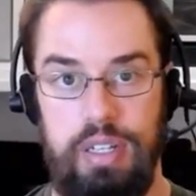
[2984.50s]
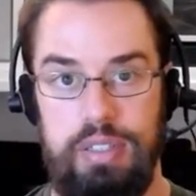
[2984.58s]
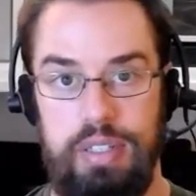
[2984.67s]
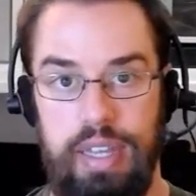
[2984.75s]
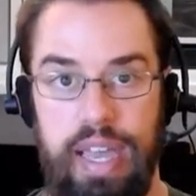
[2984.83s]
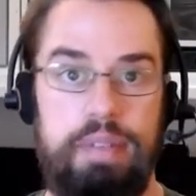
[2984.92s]

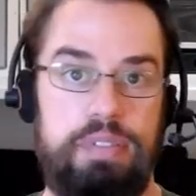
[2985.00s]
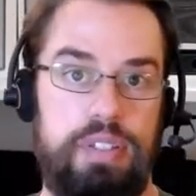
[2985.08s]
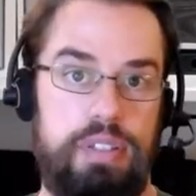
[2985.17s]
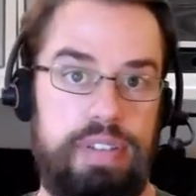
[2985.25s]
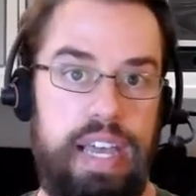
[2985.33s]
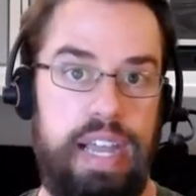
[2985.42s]
after the
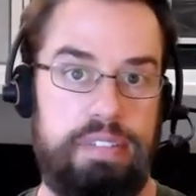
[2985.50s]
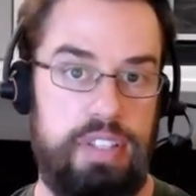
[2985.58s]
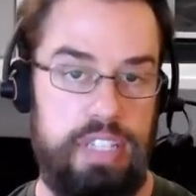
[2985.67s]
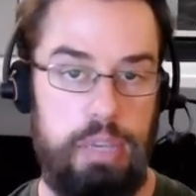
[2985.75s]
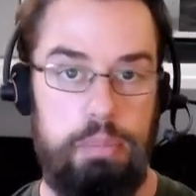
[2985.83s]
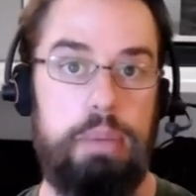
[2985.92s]
fact, where the
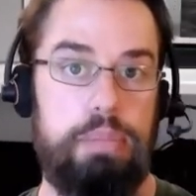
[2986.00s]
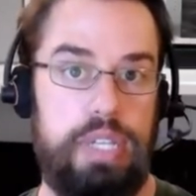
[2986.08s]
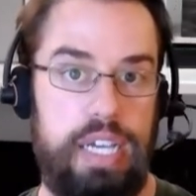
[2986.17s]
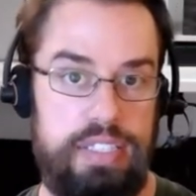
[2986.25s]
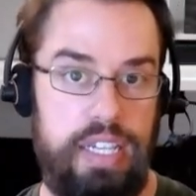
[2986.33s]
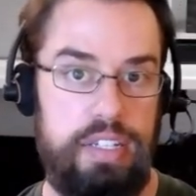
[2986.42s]

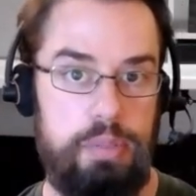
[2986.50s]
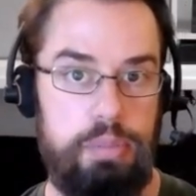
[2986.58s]
NPIs ended.